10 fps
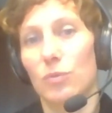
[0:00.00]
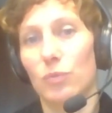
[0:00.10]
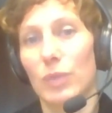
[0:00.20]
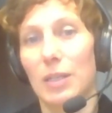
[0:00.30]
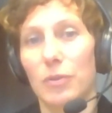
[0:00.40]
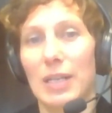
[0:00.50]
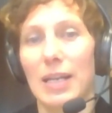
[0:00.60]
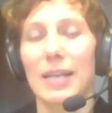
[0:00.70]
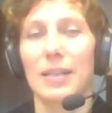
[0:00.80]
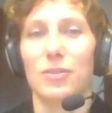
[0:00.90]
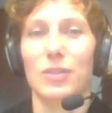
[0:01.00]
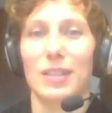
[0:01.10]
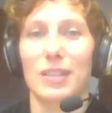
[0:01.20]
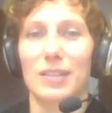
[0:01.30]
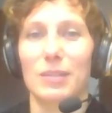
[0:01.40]
we are reliant on
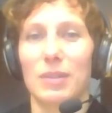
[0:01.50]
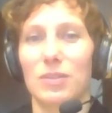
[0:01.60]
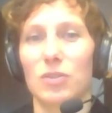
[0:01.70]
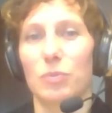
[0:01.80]
academia to